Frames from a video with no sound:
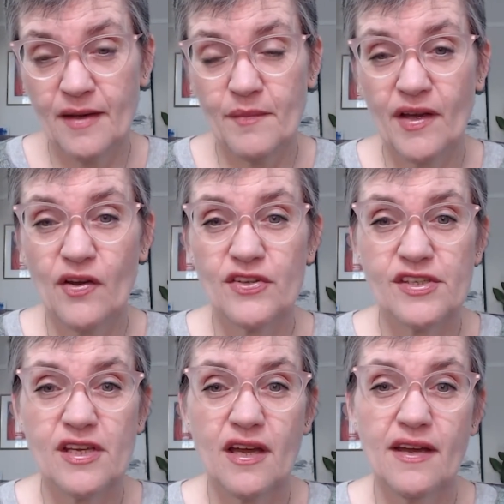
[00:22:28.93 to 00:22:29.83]

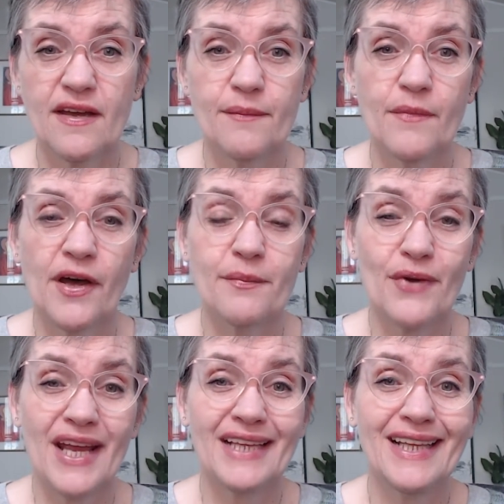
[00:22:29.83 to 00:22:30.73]
because my
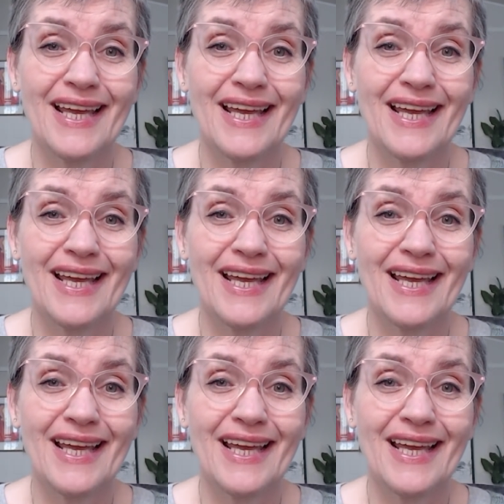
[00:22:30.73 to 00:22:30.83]
brain